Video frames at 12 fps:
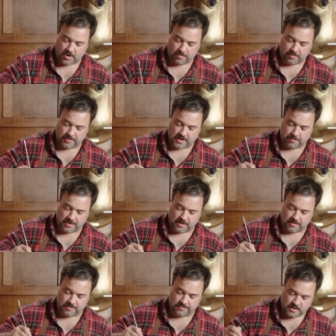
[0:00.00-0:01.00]
Probably
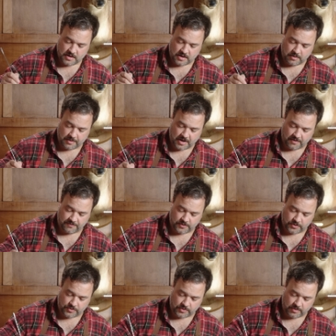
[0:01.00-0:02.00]
been, you know, maybe not a
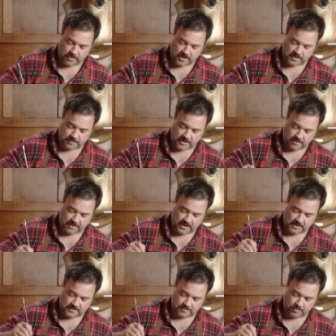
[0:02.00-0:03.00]
full three minutes, but I mean,
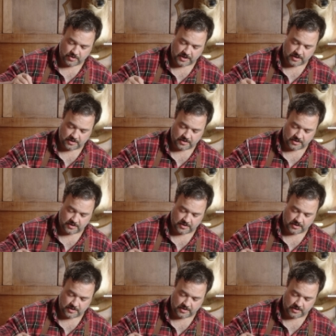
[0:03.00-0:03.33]
that's pretty